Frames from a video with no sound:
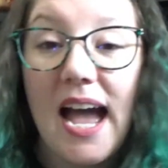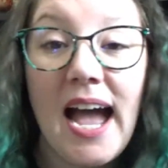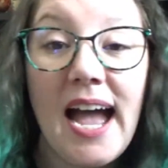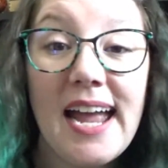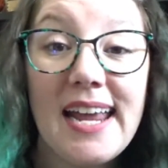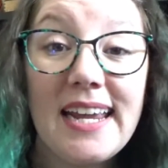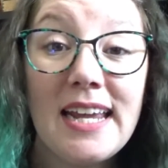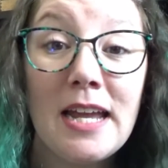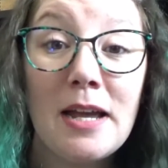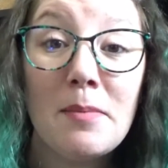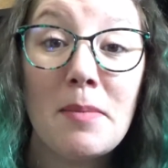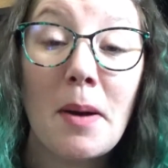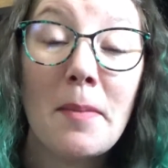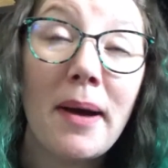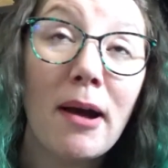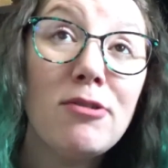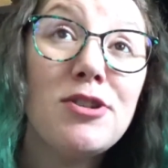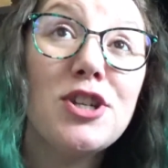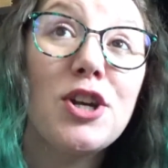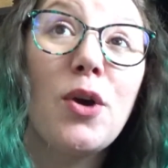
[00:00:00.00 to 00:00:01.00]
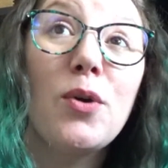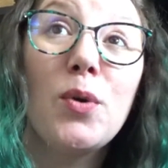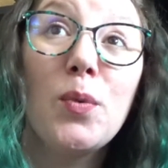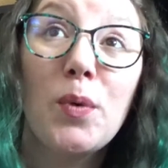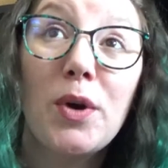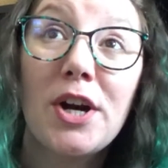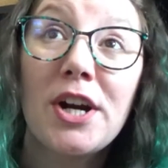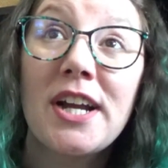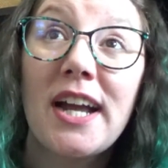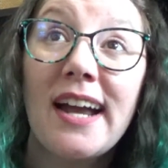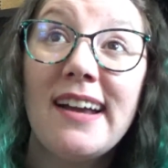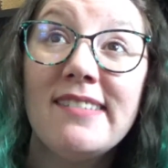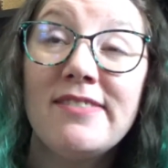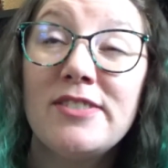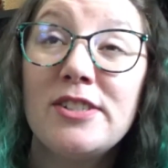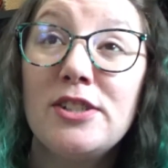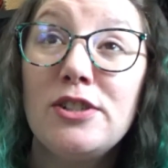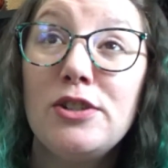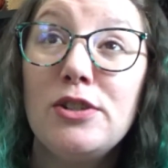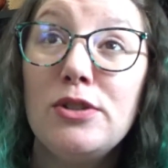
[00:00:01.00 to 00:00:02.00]
I am about to go to work. I have
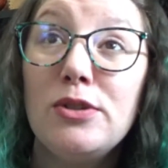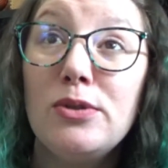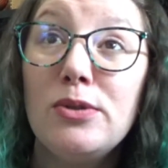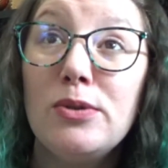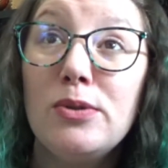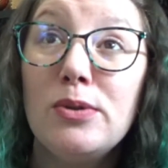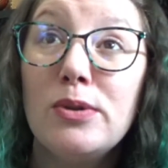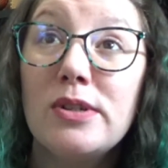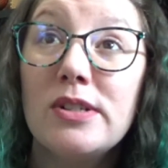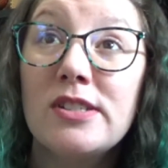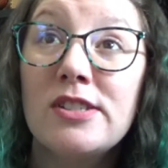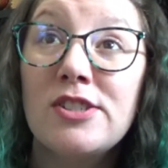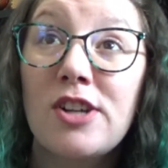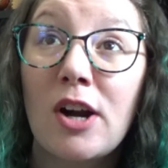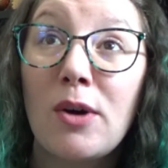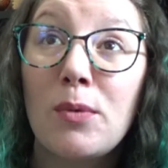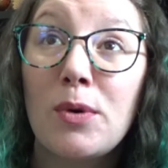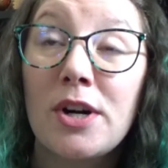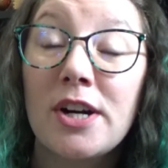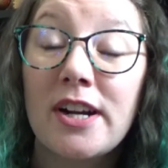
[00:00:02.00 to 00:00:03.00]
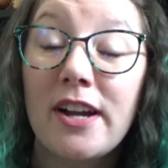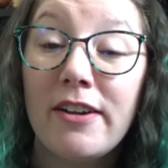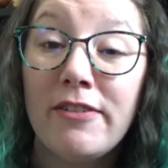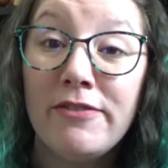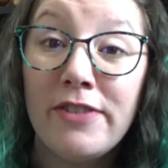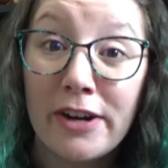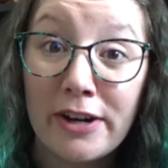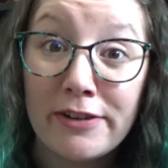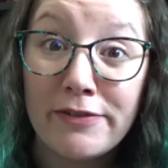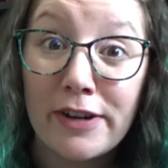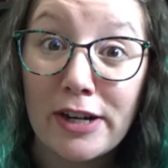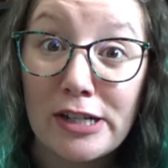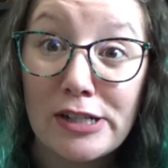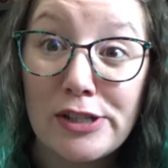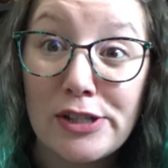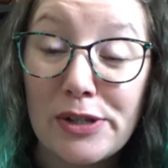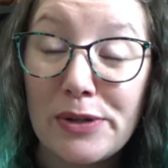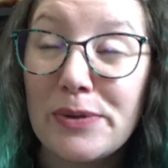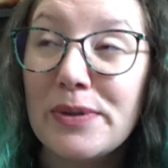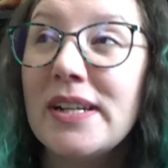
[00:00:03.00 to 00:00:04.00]
to start work very, very
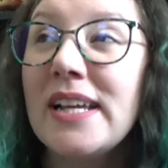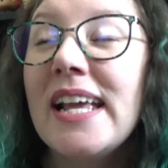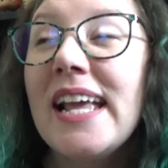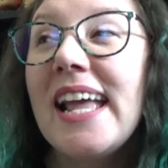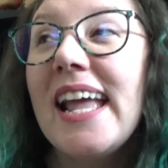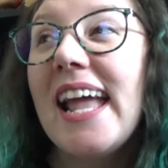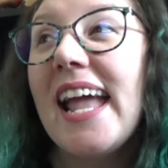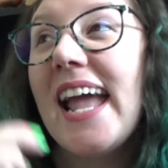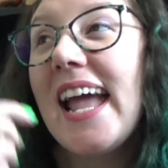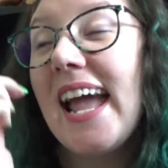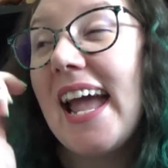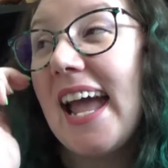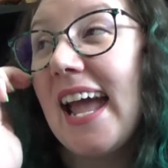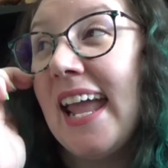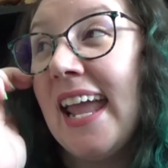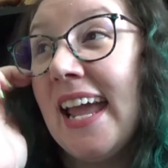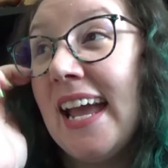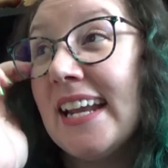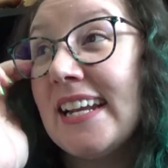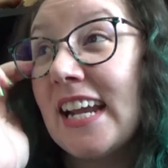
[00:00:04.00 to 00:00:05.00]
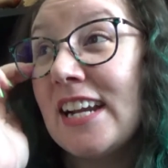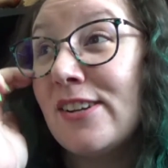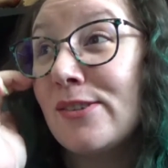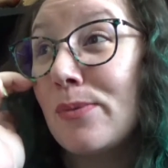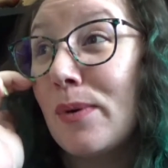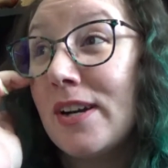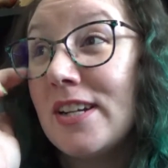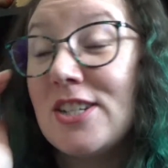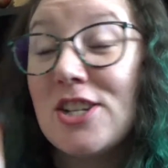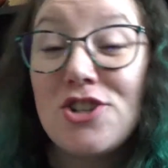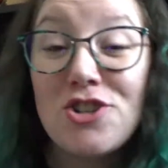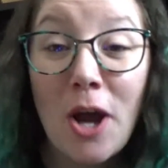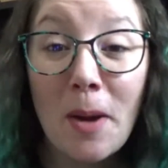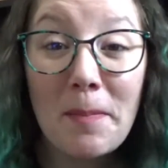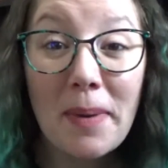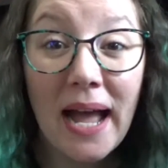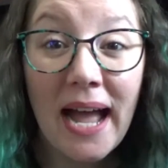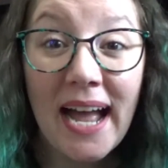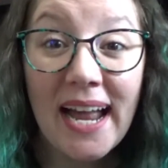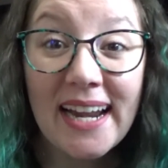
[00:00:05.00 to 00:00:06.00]
soon. And I just wanted to
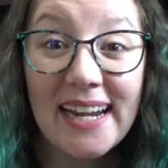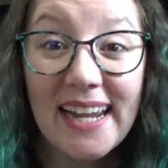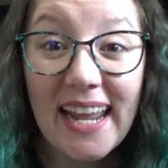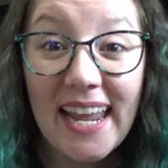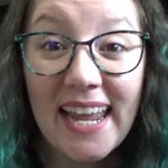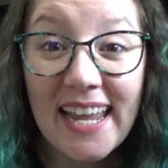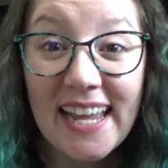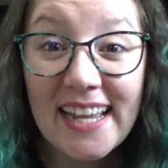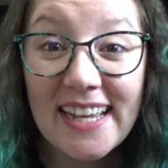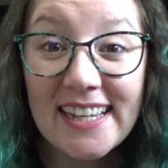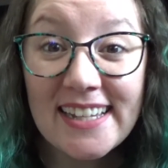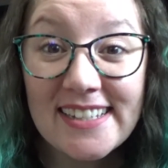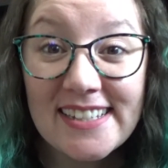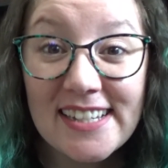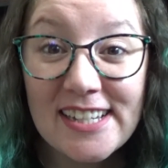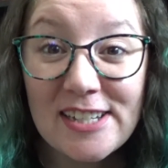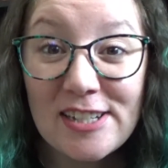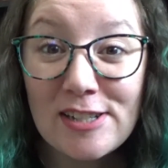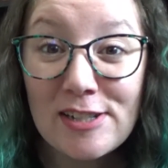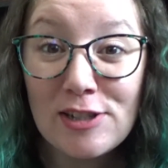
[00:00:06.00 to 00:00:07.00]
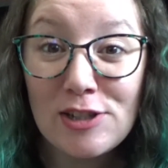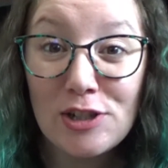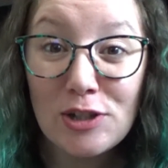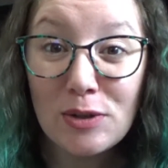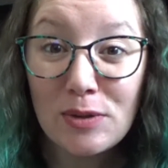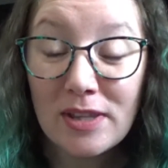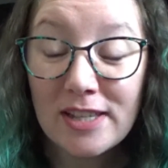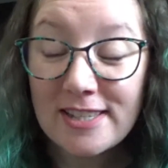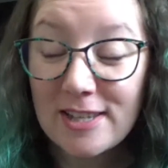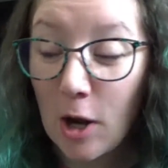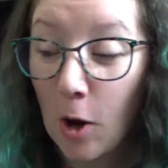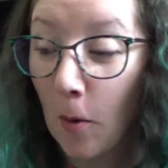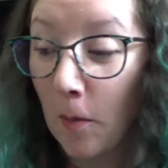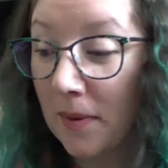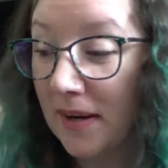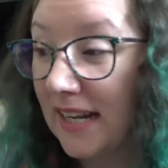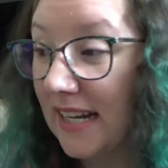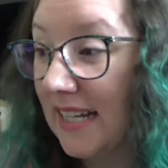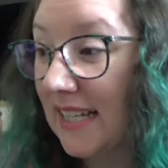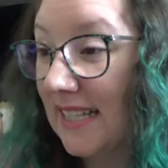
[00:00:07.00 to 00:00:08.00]
jump on and do this
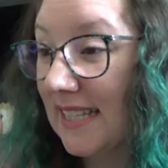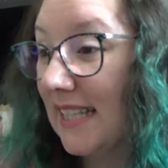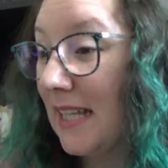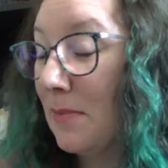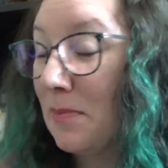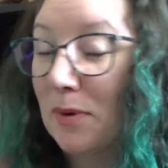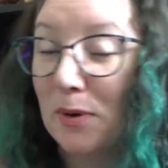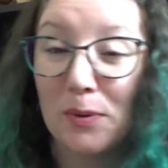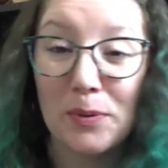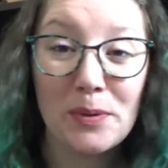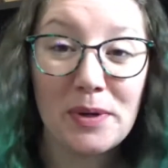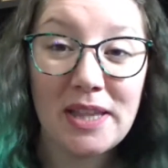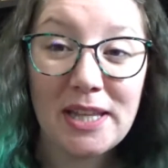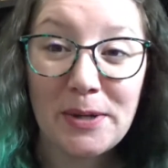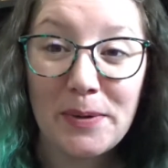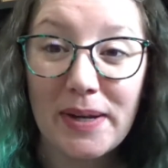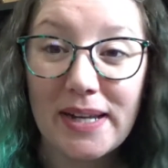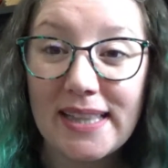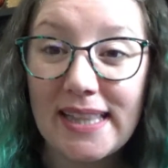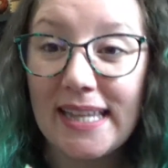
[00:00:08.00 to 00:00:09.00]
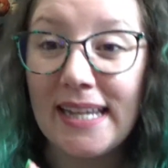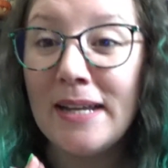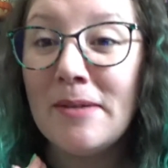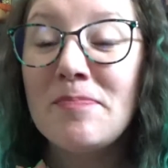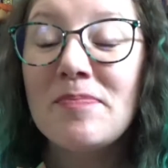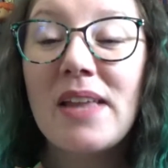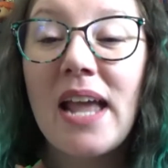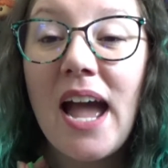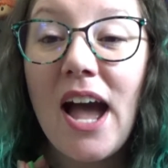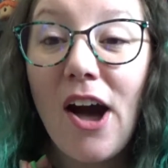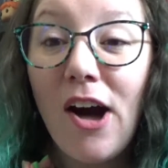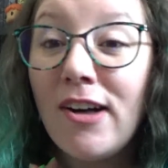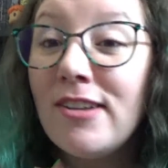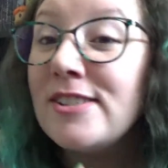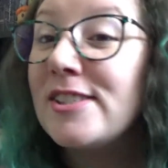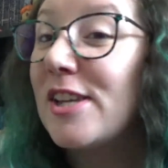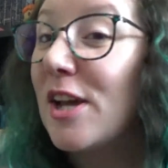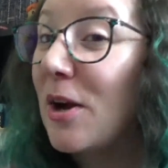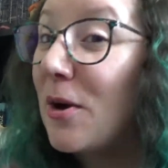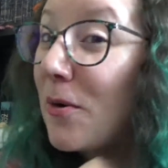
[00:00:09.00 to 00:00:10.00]
opening clip really quickly.
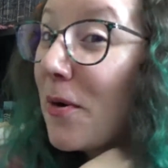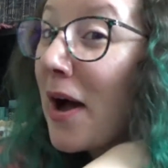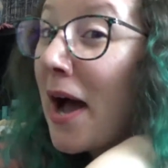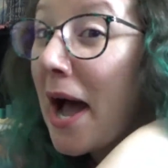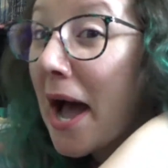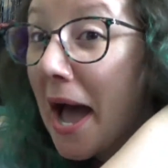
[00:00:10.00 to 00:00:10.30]
Also,